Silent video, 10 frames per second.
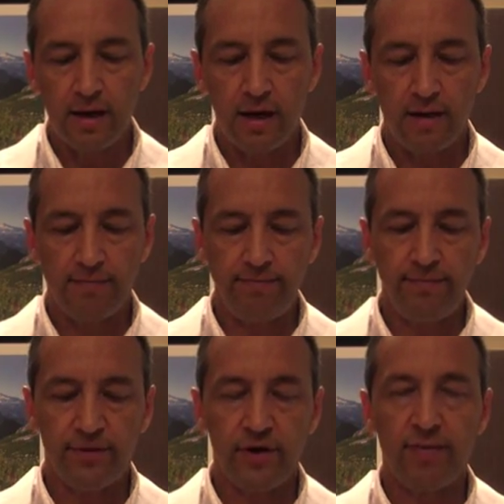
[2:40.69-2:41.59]

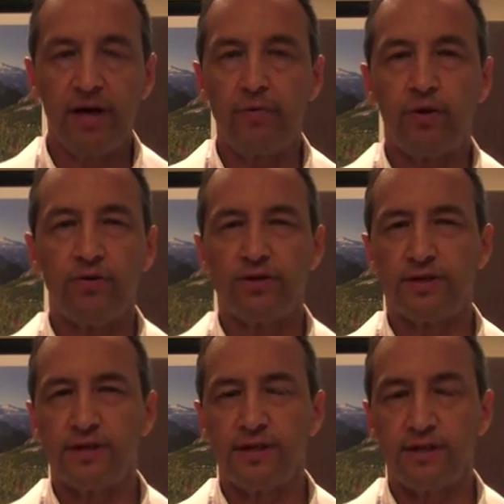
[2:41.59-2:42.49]
There are many
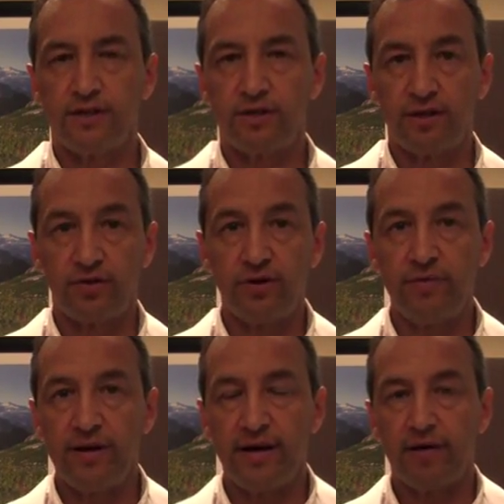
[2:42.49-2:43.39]
approaches to the
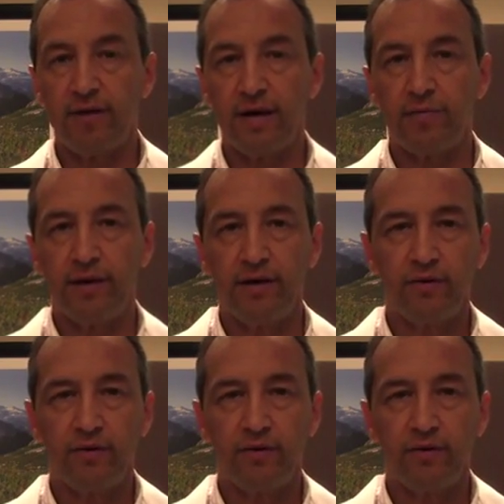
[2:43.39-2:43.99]
treatment of neck and back pain.